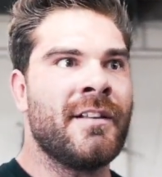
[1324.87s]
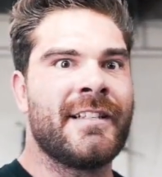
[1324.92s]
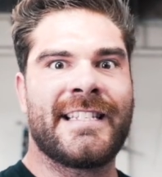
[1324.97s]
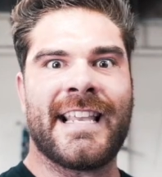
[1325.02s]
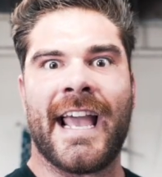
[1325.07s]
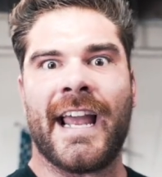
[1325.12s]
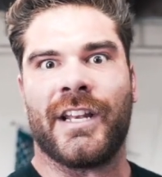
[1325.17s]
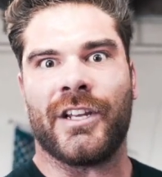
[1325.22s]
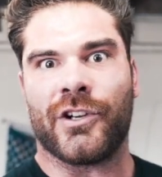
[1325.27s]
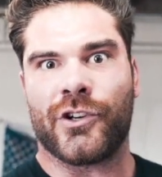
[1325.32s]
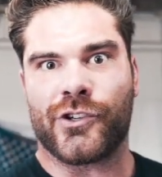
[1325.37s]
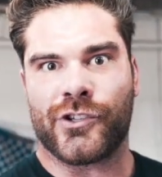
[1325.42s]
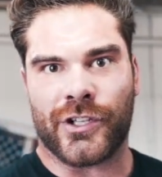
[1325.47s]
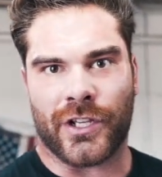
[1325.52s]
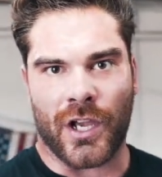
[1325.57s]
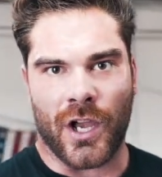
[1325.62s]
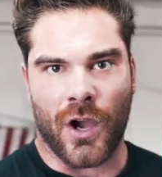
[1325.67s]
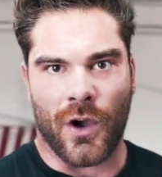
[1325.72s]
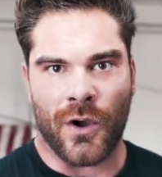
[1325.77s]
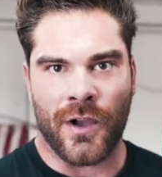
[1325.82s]
10 years
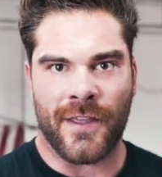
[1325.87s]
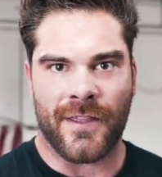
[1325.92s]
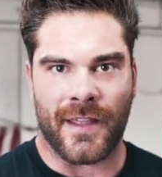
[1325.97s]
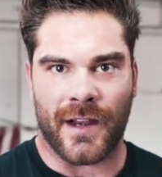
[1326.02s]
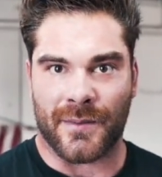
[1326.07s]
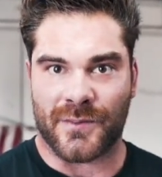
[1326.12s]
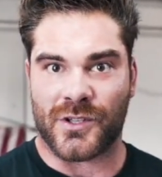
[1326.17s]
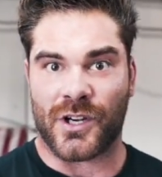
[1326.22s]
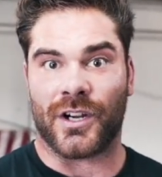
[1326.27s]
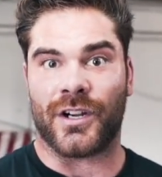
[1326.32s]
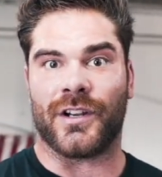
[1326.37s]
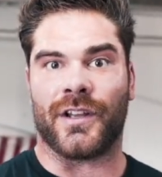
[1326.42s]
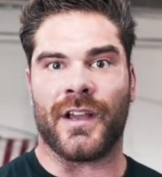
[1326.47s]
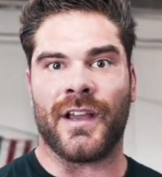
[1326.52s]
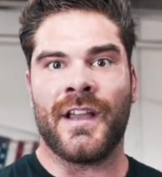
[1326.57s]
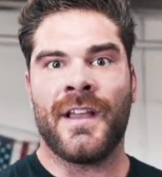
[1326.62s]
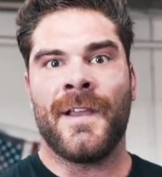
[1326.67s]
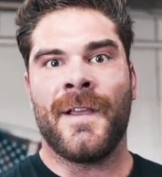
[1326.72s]
ago that I'm starting to